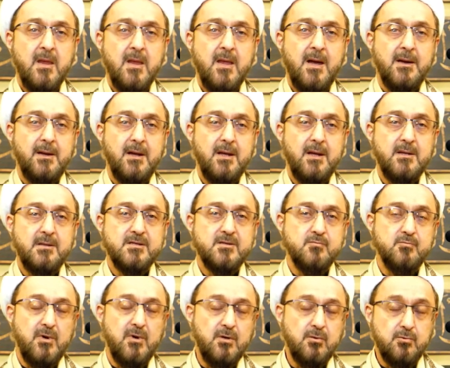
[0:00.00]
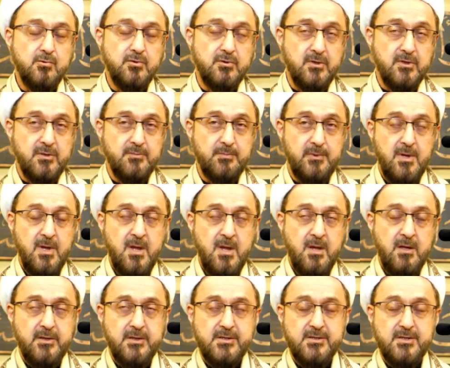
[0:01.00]
and hence one could
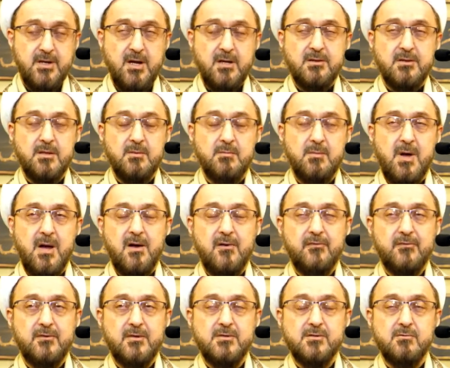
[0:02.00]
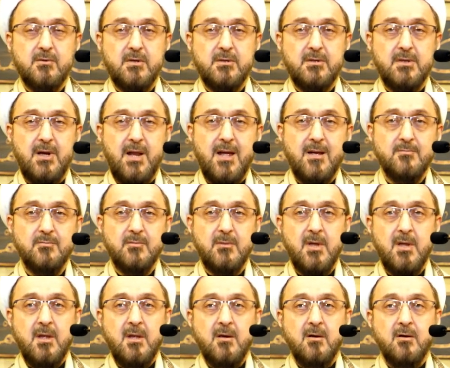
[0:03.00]
recite them after Surah Al-Hamd
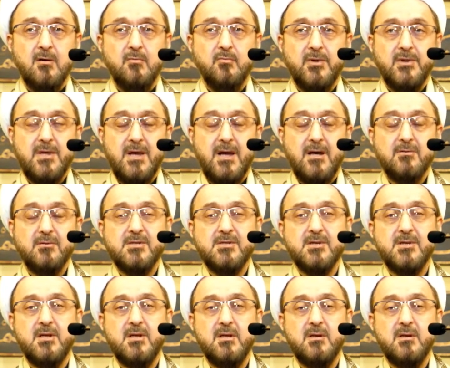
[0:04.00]
without saying